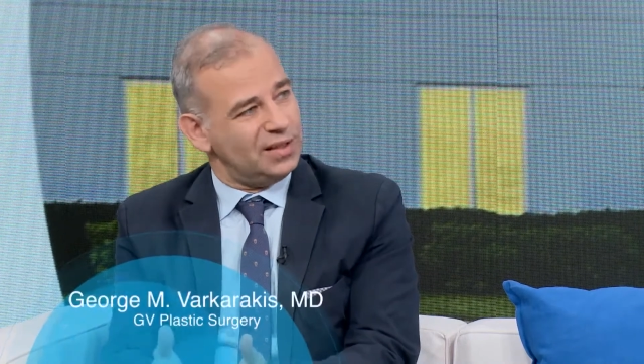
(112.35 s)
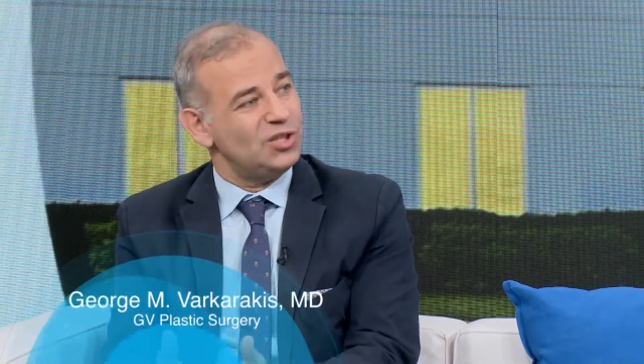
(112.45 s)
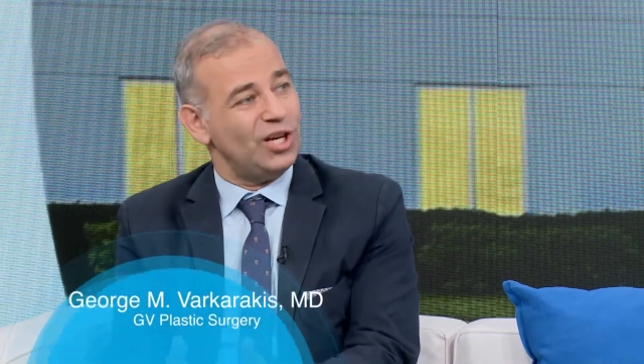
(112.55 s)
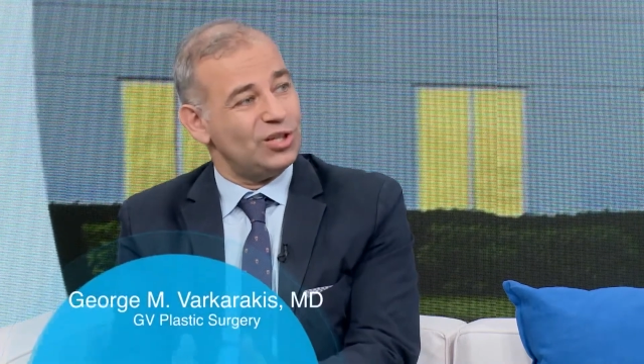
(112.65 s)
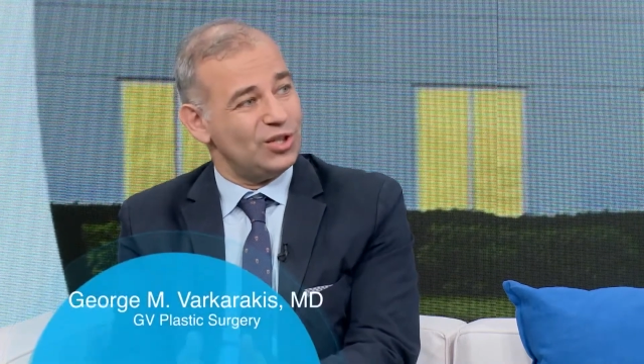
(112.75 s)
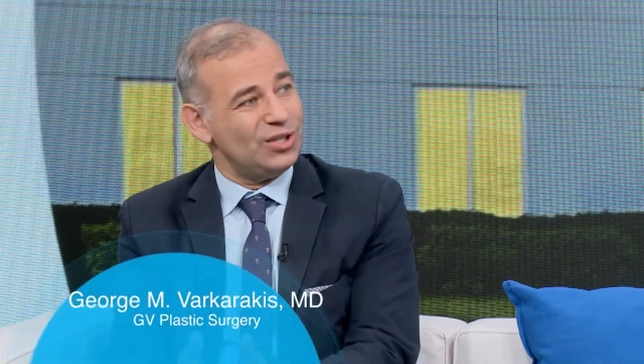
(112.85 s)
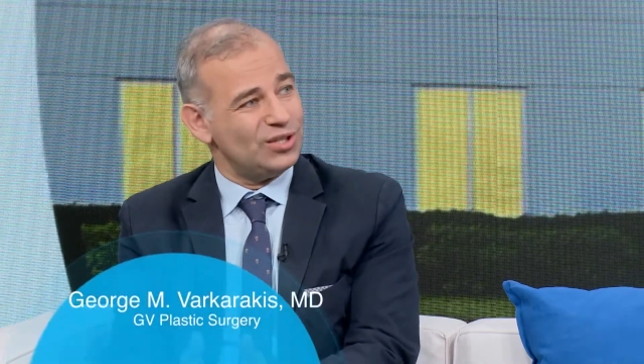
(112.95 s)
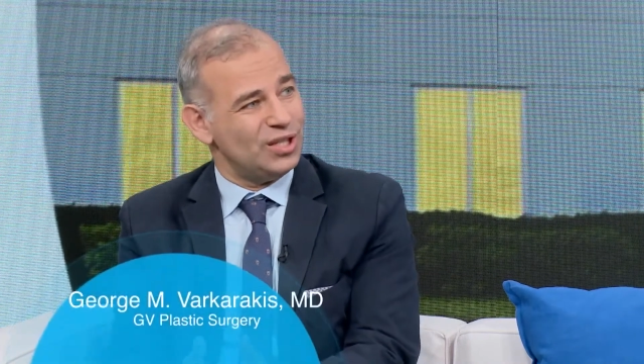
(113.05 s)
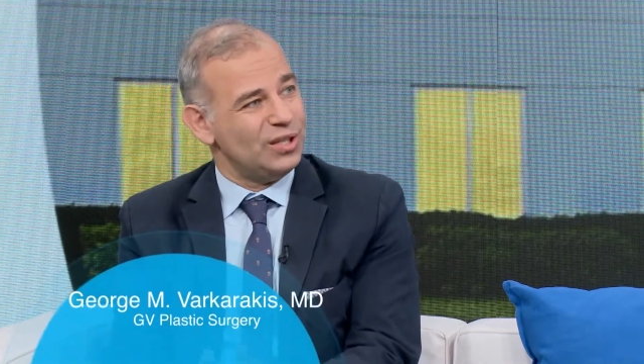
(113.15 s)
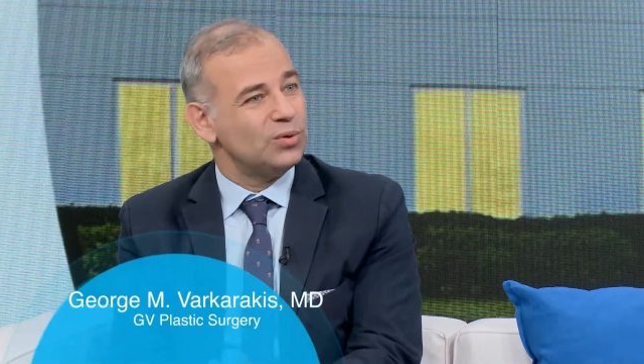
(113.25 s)

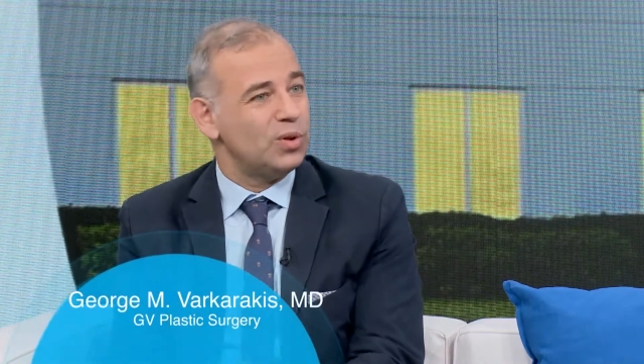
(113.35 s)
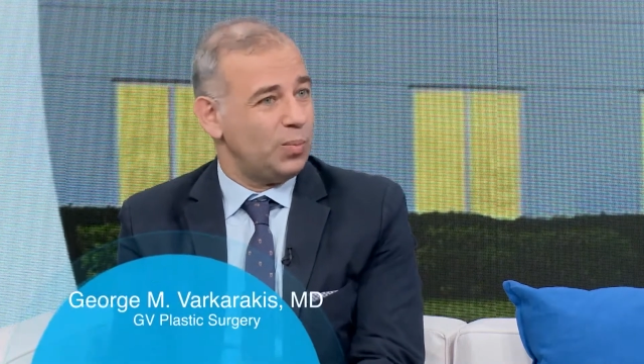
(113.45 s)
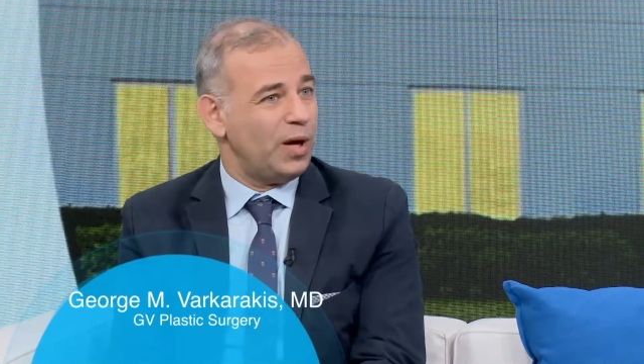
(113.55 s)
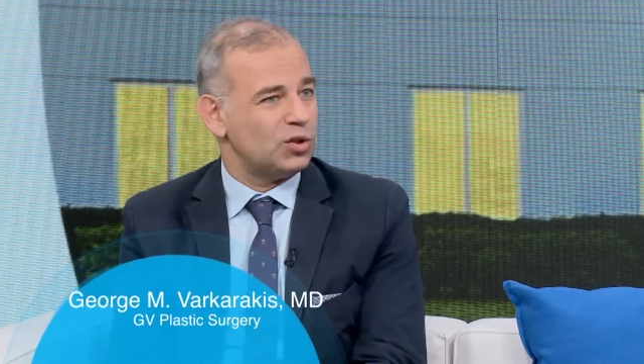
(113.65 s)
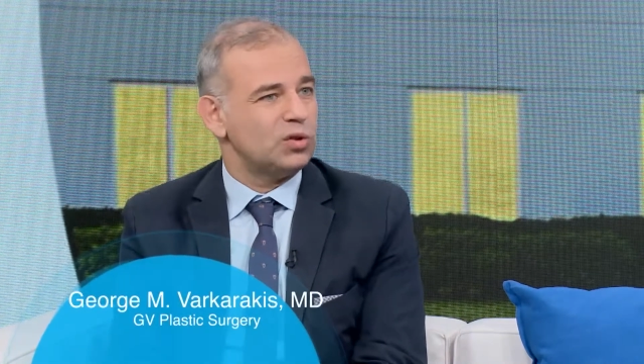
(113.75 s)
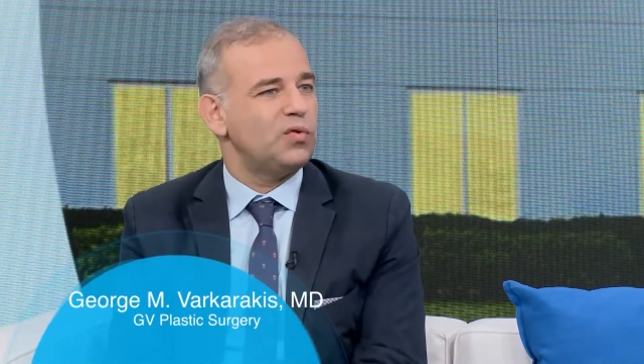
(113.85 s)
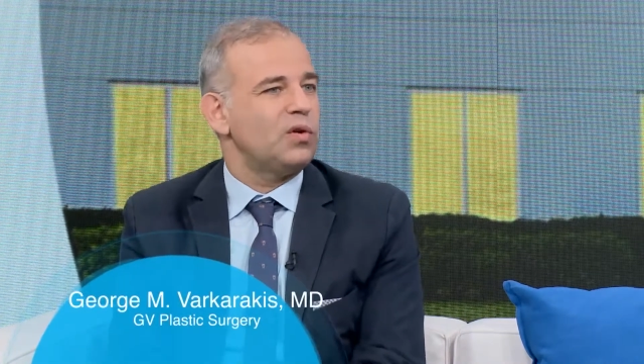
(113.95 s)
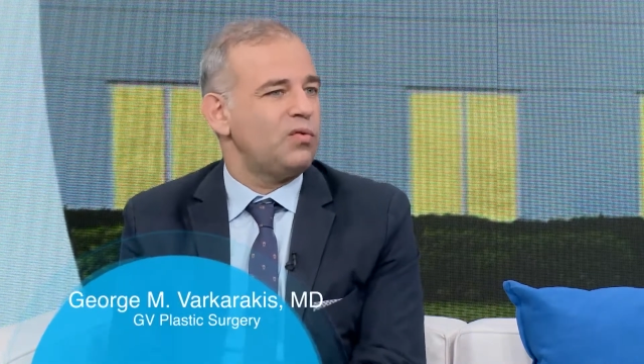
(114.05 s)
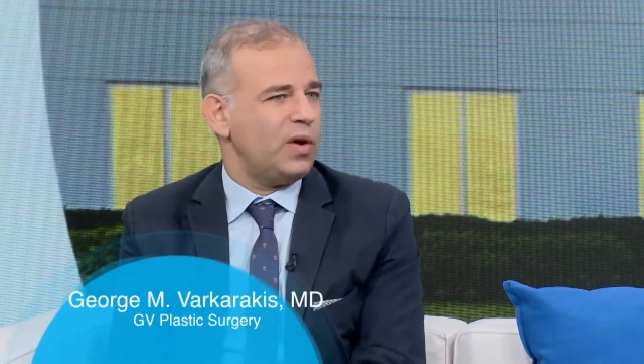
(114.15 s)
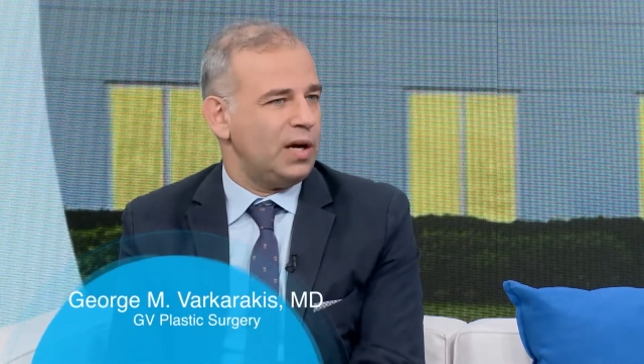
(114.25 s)
injections to the patients for
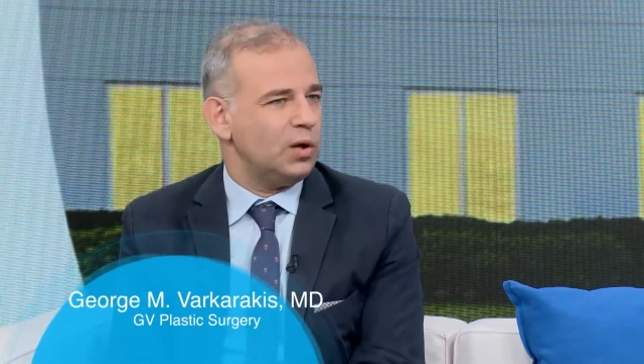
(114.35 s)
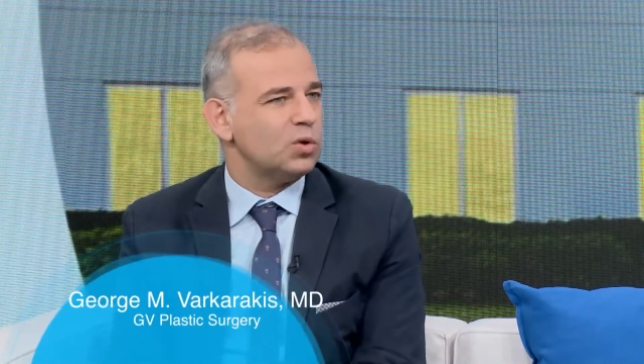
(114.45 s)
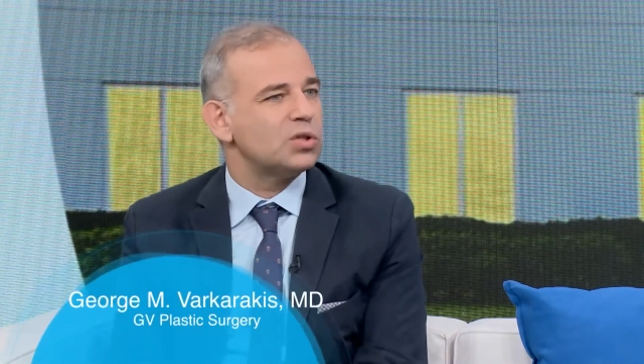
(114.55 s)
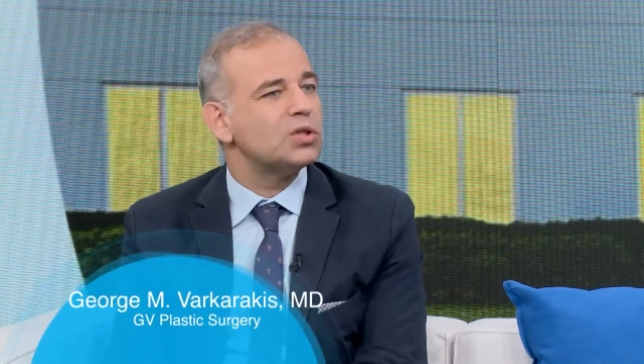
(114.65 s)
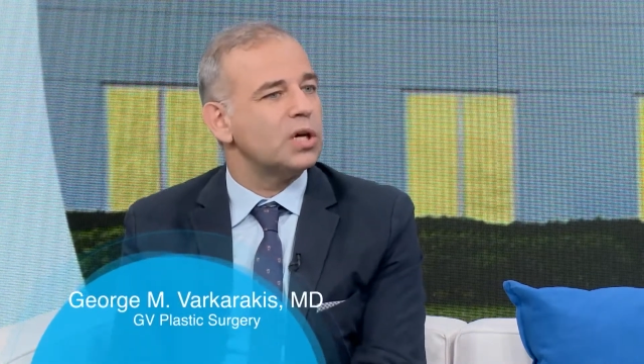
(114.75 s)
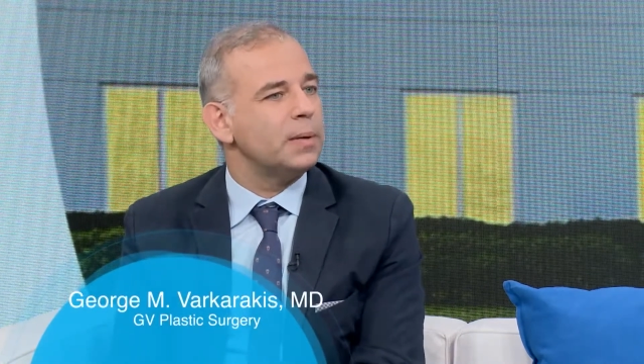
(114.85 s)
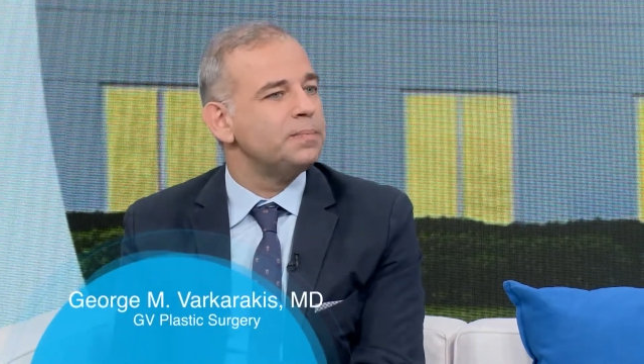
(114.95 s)
various